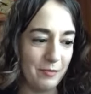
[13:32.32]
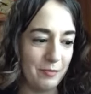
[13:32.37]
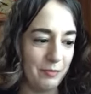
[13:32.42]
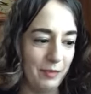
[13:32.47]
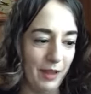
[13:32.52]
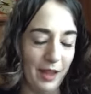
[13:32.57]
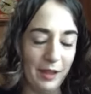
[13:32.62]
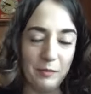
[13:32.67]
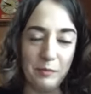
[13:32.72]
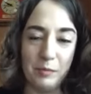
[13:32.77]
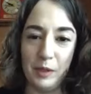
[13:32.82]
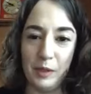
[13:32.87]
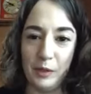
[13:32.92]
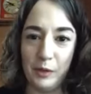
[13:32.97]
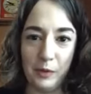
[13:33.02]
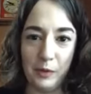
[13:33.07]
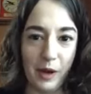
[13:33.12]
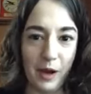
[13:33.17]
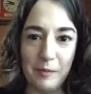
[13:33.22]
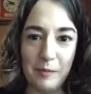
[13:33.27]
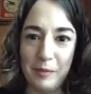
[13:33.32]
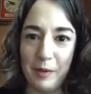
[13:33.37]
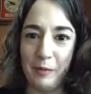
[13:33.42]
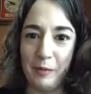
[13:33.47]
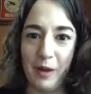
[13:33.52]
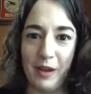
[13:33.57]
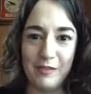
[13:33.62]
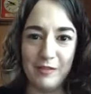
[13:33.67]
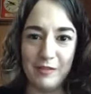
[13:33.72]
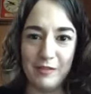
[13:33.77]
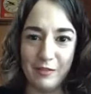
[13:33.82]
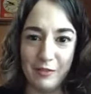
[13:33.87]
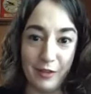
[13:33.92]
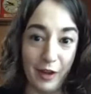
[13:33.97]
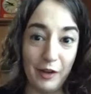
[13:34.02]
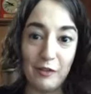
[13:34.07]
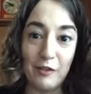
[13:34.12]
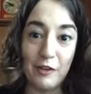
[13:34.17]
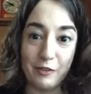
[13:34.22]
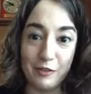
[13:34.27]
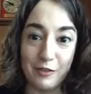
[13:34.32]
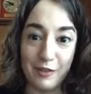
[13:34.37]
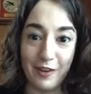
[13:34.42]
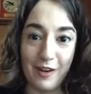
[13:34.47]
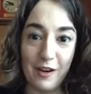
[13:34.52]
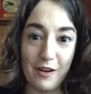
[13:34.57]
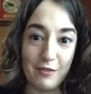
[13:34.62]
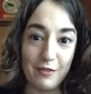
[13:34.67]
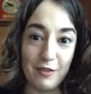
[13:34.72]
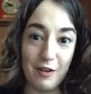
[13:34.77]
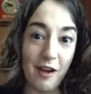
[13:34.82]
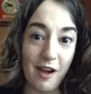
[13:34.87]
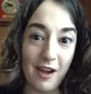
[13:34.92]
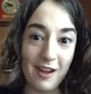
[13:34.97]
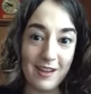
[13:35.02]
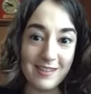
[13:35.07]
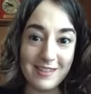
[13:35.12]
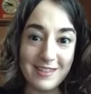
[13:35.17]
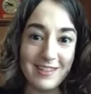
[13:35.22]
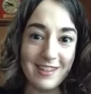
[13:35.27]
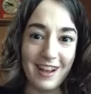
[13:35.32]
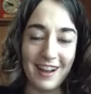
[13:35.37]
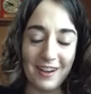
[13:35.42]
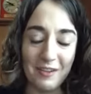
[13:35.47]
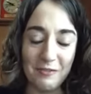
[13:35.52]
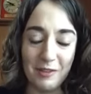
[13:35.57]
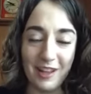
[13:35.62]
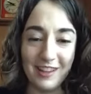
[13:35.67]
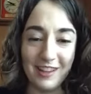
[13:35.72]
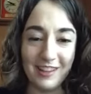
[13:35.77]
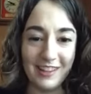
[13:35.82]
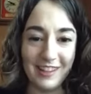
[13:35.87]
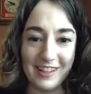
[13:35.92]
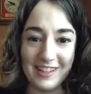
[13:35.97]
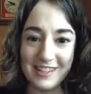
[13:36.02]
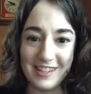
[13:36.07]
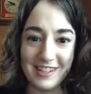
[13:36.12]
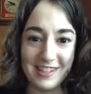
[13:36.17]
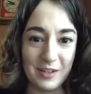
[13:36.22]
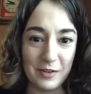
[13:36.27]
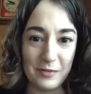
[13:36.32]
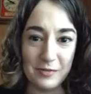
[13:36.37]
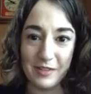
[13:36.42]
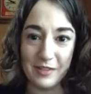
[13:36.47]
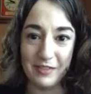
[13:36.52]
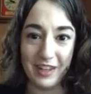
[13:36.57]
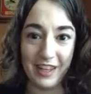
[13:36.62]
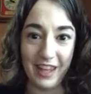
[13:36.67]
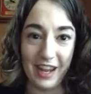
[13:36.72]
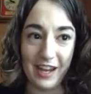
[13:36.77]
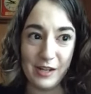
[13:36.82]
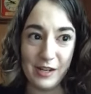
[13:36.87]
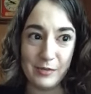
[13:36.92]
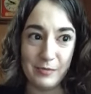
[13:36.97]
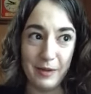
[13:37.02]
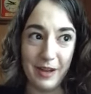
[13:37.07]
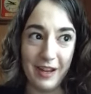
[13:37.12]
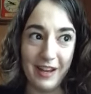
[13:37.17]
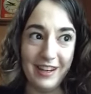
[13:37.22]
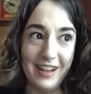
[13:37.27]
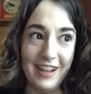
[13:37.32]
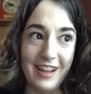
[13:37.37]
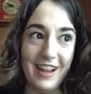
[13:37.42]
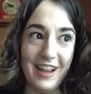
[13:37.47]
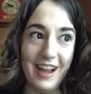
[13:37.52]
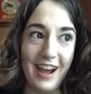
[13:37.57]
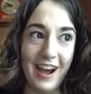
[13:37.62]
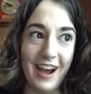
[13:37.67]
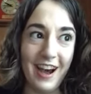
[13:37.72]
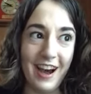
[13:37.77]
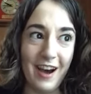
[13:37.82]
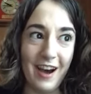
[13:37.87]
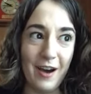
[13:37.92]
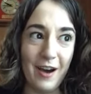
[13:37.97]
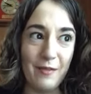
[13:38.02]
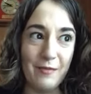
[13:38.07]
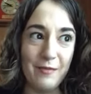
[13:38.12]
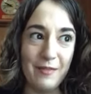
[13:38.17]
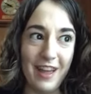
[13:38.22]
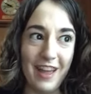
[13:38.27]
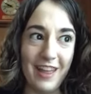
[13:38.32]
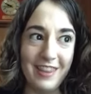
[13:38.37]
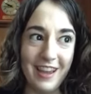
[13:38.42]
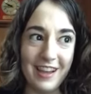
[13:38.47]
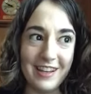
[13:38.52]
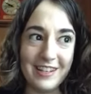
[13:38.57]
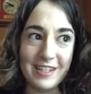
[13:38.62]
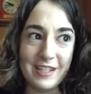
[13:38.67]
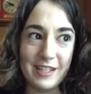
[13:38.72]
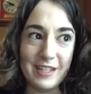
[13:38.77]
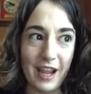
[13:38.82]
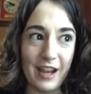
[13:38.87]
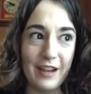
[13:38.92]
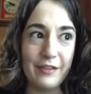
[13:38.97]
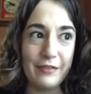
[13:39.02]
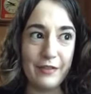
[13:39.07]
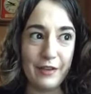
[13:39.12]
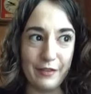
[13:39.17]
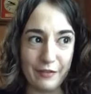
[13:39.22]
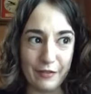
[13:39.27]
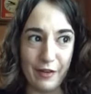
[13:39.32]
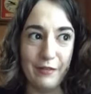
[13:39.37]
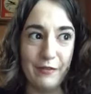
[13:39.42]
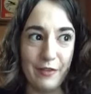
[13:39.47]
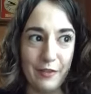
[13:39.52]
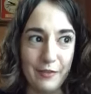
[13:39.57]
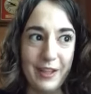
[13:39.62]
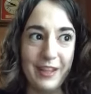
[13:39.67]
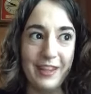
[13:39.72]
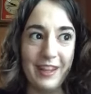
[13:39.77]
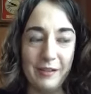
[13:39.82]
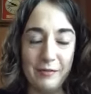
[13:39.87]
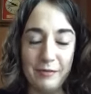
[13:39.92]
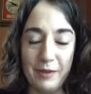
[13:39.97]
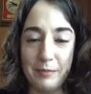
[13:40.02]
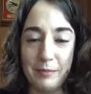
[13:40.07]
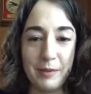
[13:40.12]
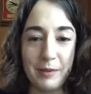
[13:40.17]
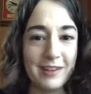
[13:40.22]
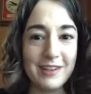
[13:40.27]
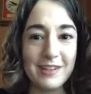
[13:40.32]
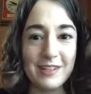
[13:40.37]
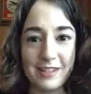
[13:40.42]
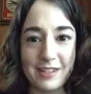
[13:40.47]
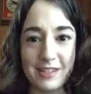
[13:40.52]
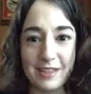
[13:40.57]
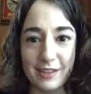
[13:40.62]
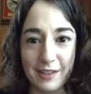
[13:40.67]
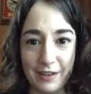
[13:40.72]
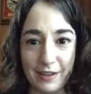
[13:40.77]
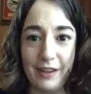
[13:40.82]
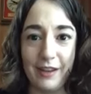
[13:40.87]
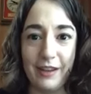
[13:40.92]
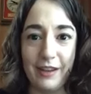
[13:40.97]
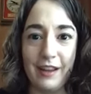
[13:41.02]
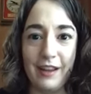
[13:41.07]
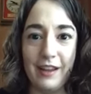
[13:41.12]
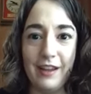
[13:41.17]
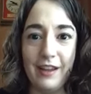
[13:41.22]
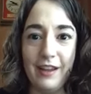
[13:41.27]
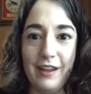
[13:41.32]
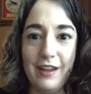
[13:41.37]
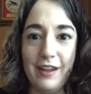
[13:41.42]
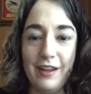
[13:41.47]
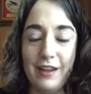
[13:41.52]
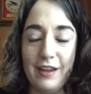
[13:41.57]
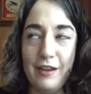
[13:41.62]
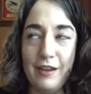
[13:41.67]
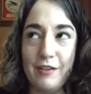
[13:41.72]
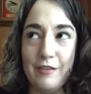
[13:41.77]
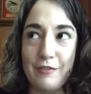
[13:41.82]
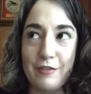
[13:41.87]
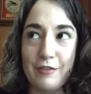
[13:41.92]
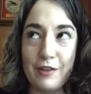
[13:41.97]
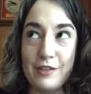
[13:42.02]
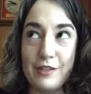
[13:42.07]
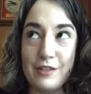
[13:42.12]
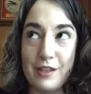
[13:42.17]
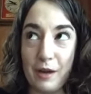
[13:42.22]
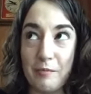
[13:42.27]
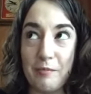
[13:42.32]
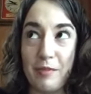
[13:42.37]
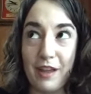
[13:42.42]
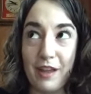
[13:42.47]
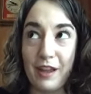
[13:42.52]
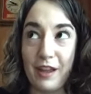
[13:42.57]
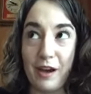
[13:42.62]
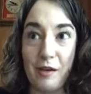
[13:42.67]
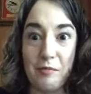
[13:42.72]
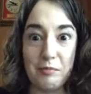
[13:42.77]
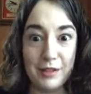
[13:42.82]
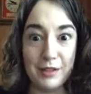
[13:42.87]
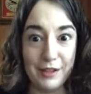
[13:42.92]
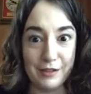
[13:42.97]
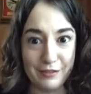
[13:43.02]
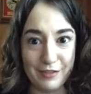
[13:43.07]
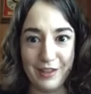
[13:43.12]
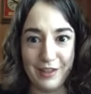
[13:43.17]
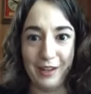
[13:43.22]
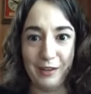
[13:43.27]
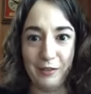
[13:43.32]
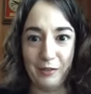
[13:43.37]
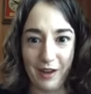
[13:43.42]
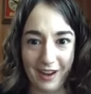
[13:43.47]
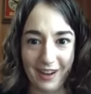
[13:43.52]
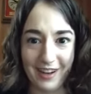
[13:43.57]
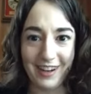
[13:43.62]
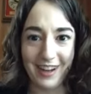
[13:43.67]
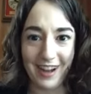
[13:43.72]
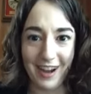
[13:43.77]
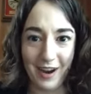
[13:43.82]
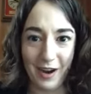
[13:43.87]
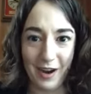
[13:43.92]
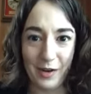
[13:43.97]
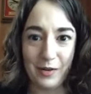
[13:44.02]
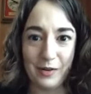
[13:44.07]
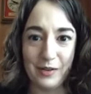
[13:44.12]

like blew up it went viral for for us um, at mm-hmm. least in terms of engagement um, and that just kind of confirmed for me like people are just looking for something uplifting right now